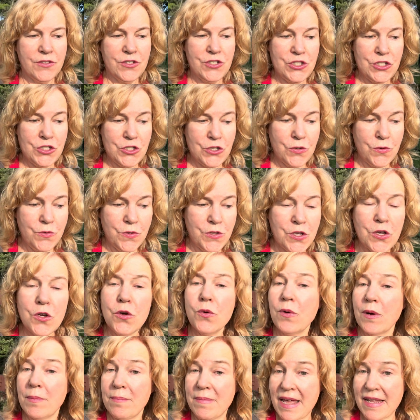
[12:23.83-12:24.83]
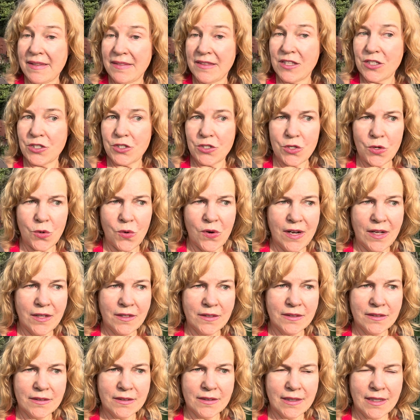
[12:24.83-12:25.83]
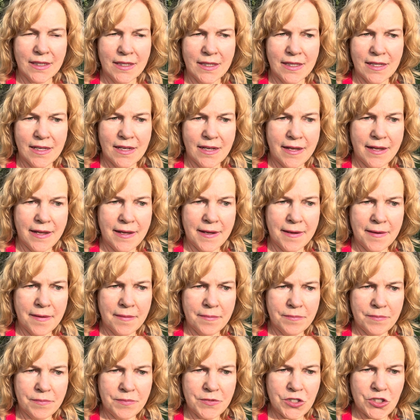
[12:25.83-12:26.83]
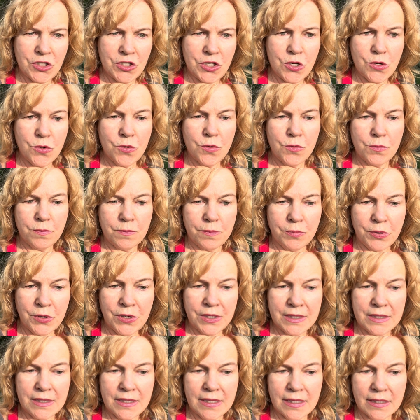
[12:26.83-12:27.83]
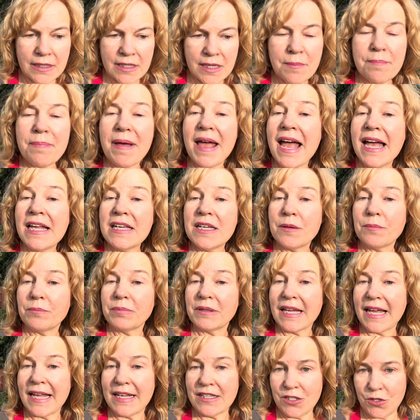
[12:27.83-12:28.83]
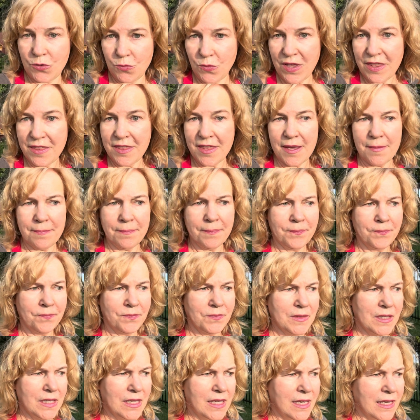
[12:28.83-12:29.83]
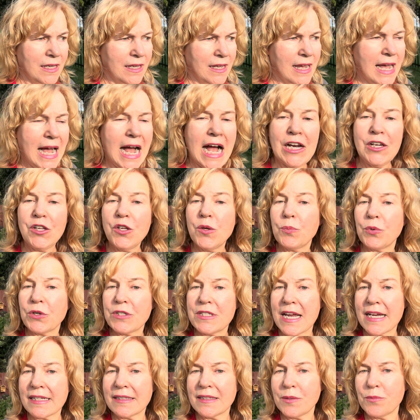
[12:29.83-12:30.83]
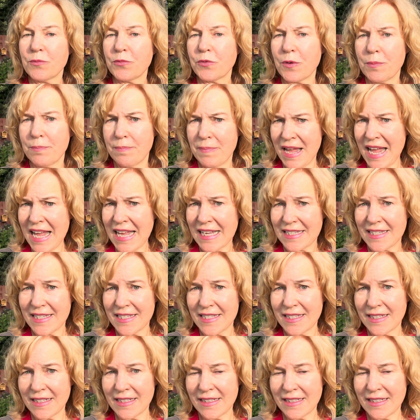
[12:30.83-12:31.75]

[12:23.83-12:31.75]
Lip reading: Do you amend the soil? Do you put companion plants with them? How do you protect them from pests?